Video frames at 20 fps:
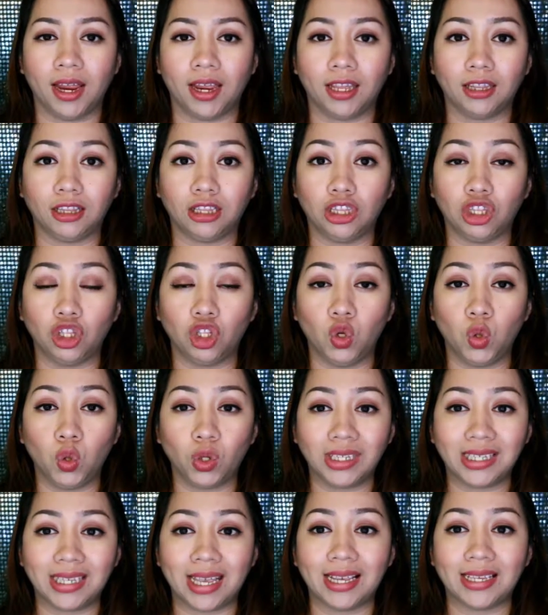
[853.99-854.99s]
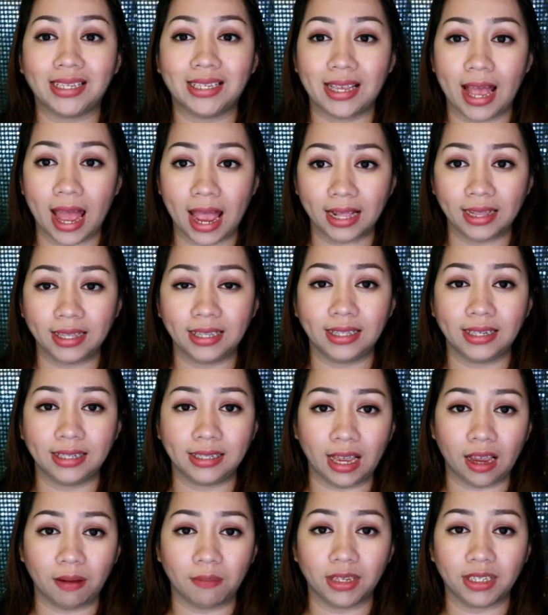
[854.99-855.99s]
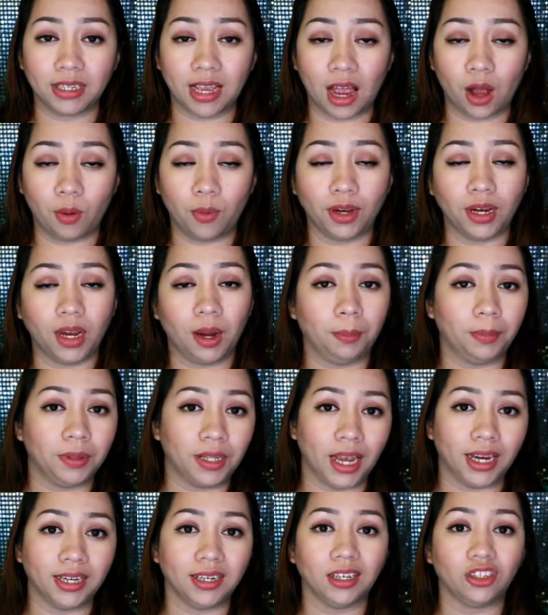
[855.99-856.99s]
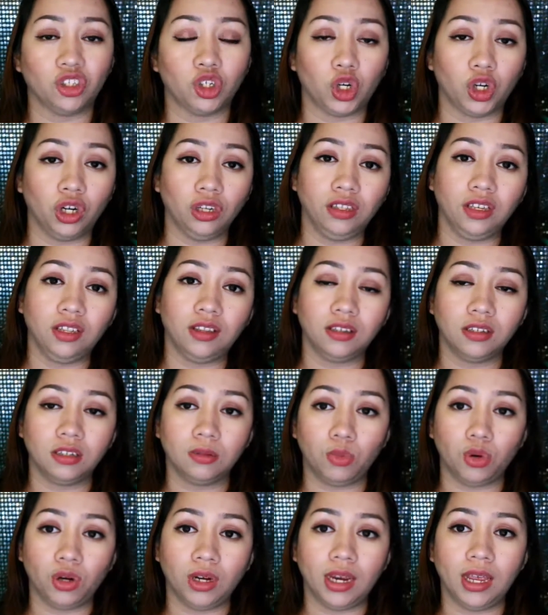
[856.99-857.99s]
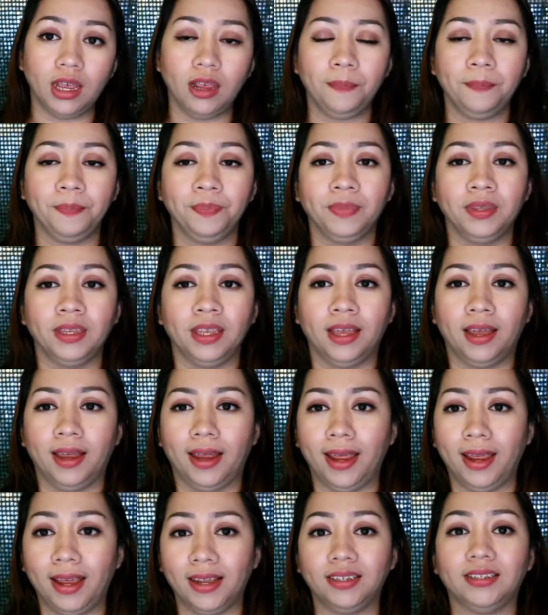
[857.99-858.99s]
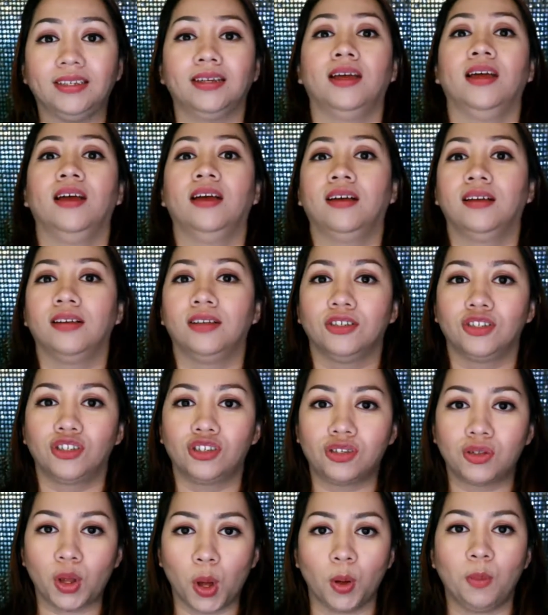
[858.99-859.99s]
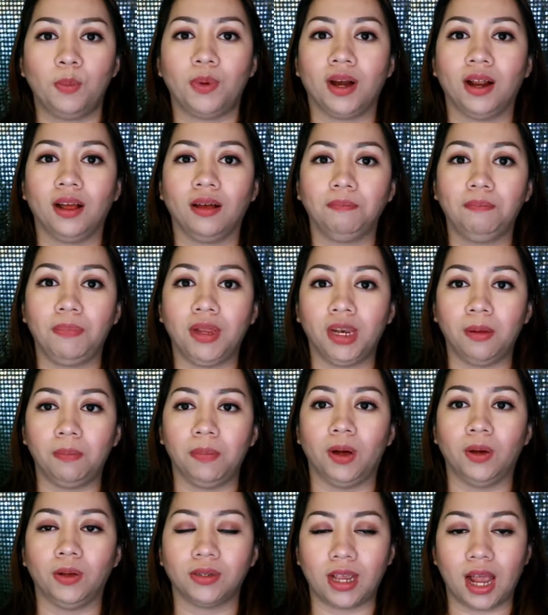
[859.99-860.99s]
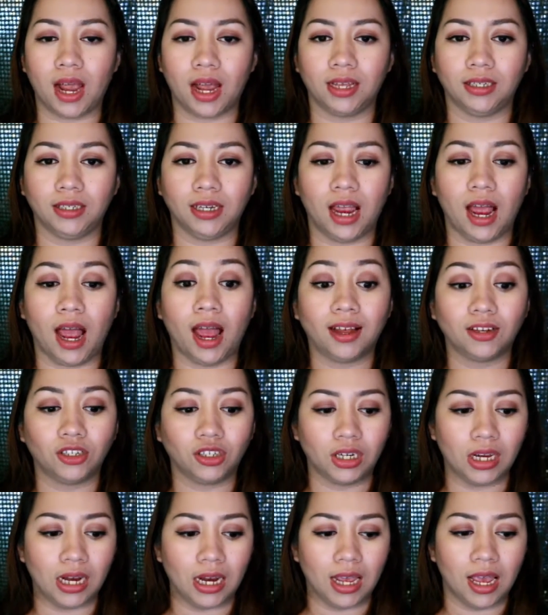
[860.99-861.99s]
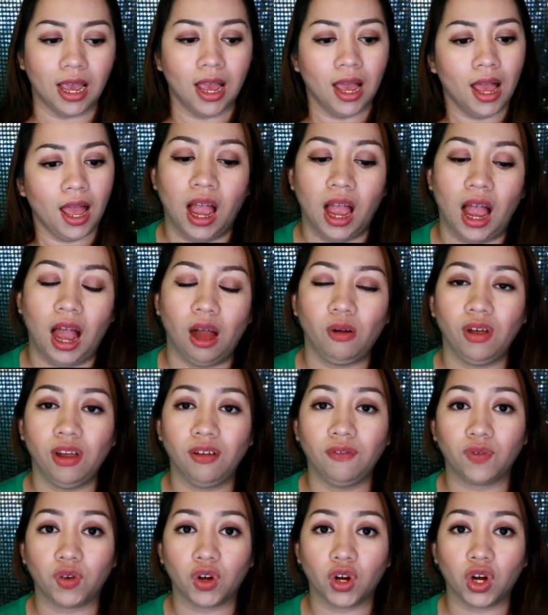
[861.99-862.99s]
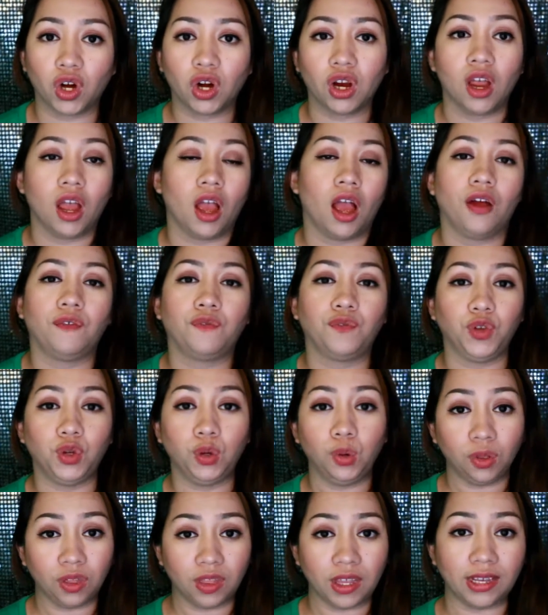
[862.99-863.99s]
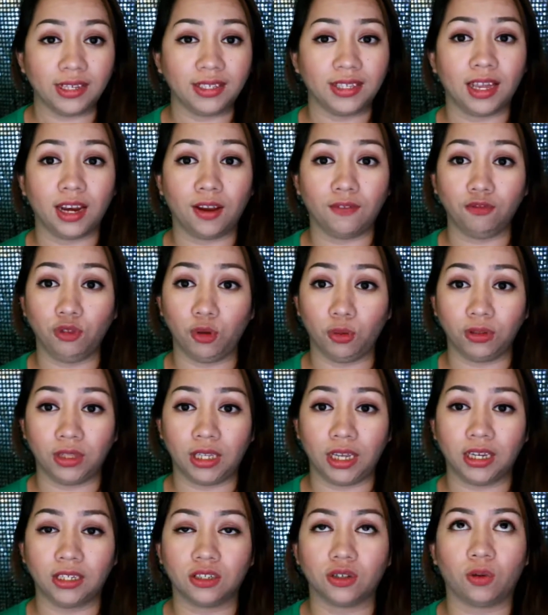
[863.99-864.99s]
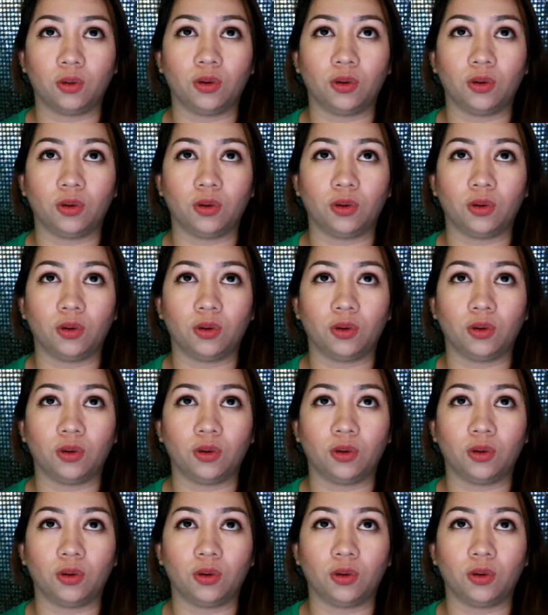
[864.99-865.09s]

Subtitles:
It looks exactly the same as how I applied it early this morning. And sobrang bilib ako sa kanya, actually. However, a few things that I've noted.